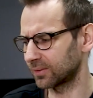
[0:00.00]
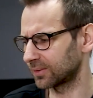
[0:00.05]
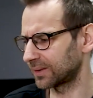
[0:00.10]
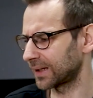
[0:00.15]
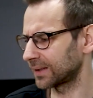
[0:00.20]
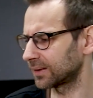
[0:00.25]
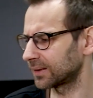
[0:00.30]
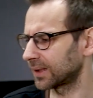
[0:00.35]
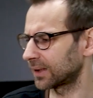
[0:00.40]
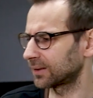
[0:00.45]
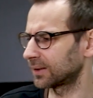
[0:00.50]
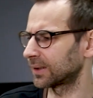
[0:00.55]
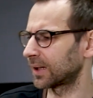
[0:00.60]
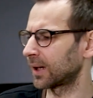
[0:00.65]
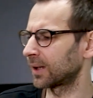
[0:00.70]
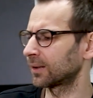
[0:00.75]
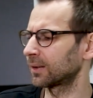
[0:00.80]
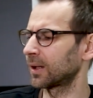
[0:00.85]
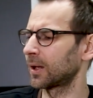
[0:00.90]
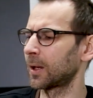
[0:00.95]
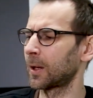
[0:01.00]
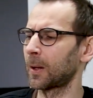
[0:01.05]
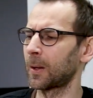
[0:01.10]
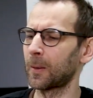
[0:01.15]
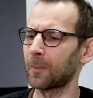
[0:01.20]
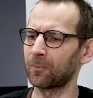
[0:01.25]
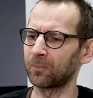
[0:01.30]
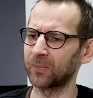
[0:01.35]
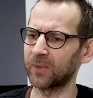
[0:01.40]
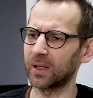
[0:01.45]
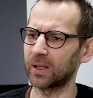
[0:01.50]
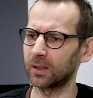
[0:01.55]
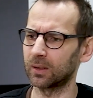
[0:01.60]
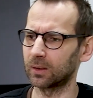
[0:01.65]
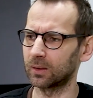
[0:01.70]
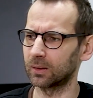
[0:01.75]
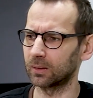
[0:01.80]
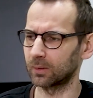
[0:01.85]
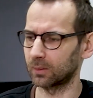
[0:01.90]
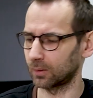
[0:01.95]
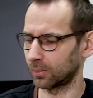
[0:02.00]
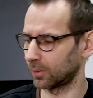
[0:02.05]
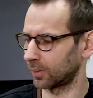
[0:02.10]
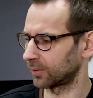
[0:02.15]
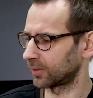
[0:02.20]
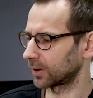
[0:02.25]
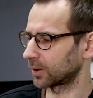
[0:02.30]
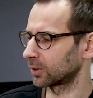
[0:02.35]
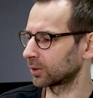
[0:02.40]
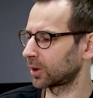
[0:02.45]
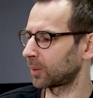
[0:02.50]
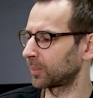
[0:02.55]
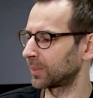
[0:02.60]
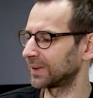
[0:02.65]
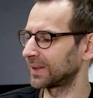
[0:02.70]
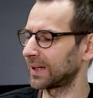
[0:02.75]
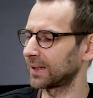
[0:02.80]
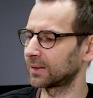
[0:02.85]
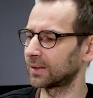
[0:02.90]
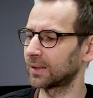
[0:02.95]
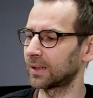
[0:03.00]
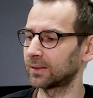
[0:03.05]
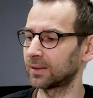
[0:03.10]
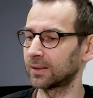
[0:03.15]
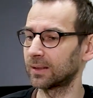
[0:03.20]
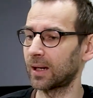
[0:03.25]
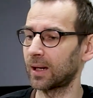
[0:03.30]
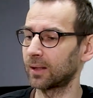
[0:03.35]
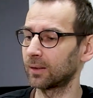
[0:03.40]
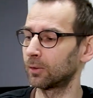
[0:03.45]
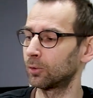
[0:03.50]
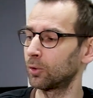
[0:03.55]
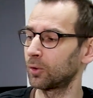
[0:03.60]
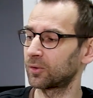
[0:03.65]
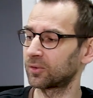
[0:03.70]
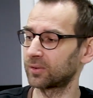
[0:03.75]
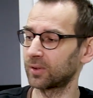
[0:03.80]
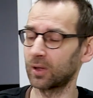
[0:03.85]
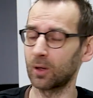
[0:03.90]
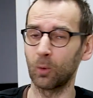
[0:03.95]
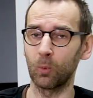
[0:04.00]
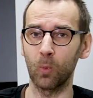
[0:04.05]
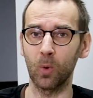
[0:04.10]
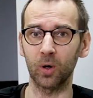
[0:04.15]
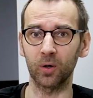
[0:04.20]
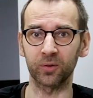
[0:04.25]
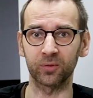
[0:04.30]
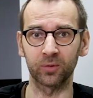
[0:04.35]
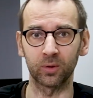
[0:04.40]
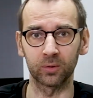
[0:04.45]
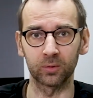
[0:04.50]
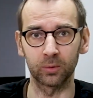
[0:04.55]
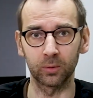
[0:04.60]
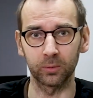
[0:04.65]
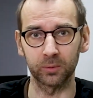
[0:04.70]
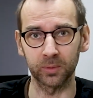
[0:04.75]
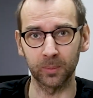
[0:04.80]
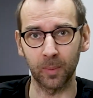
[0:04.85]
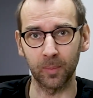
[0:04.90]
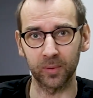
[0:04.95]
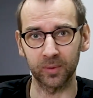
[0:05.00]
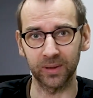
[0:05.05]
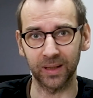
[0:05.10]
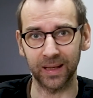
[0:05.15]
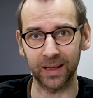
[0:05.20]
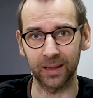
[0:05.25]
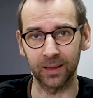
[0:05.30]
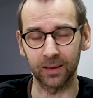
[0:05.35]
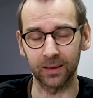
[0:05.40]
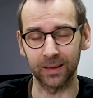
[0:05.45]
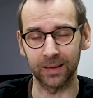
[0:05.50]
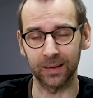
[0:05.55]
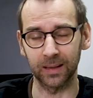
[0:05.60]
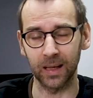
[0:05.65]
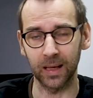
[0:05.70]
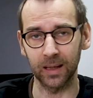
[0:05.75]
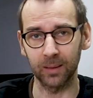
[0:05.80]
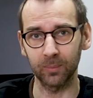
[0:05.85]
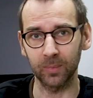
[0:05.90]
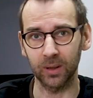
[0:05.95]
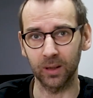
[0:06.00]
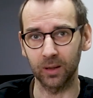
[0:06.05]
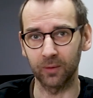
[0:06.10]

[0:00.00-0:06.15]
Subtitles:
1999. And second copy, 1999 looks Warzone. Do you remember the game?